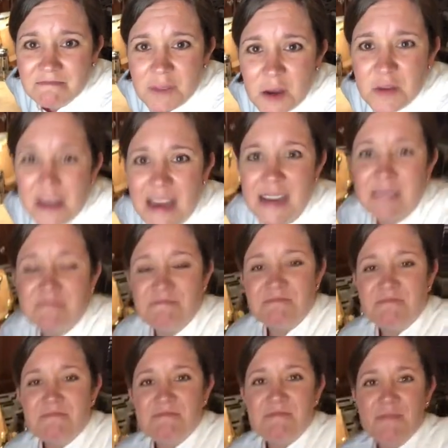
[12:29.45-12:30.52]
Okay,
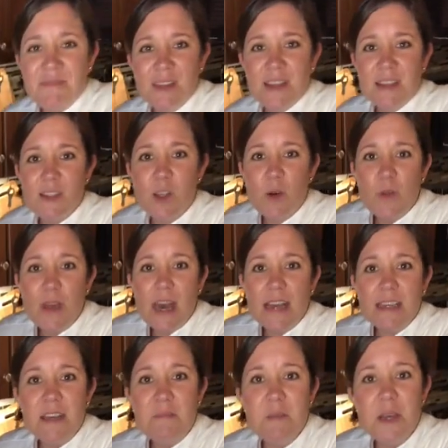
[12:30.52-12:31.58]
so that
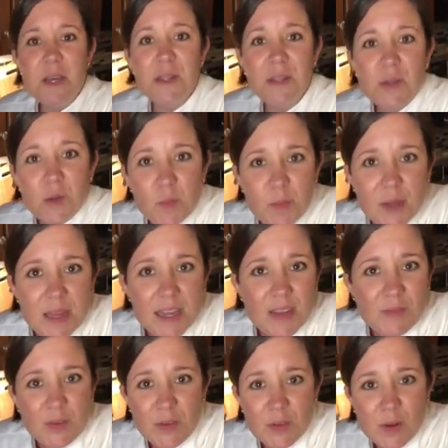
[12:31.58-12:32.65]
can be a little bit,
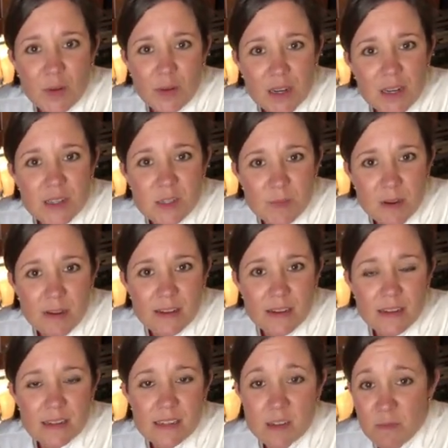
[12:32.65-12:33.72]
if you don't eat
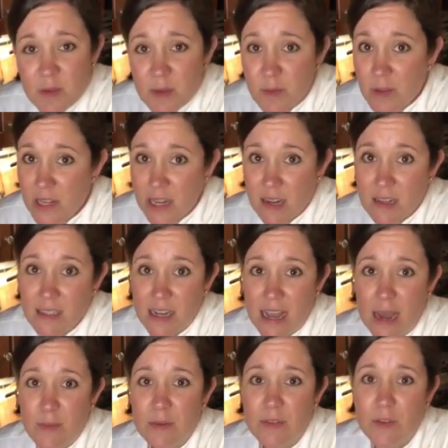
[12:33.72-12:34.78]
asparagus, some people that doesn't
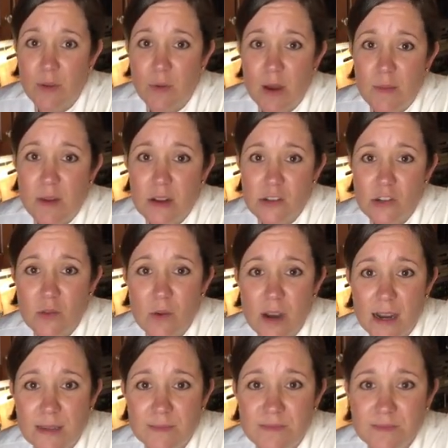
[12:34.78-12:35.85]
happen to. I'm not sure why.